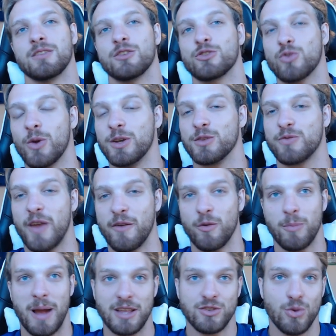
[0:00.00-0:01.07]
Detroit is
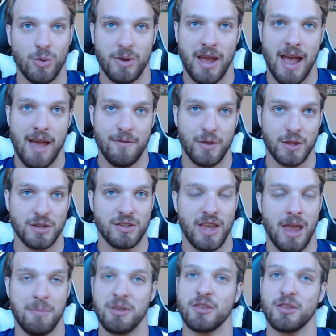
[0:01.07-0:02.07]
favored by 2.5 in this game,